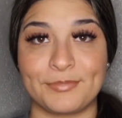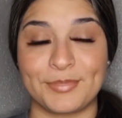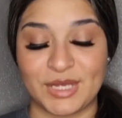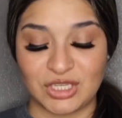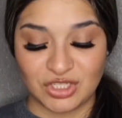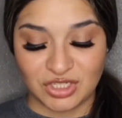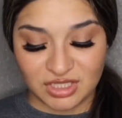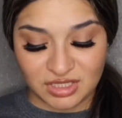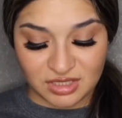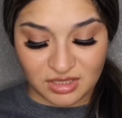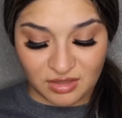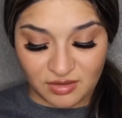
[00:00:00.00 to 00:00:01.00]
pictures
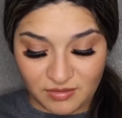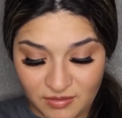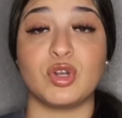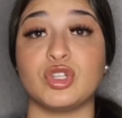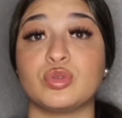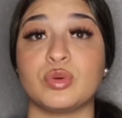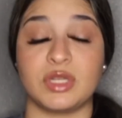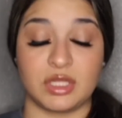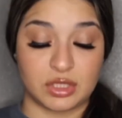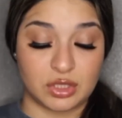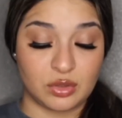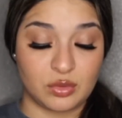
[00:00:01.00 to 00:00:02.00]
and stuff. For
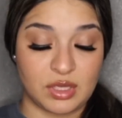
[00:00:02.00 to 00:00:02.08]
22,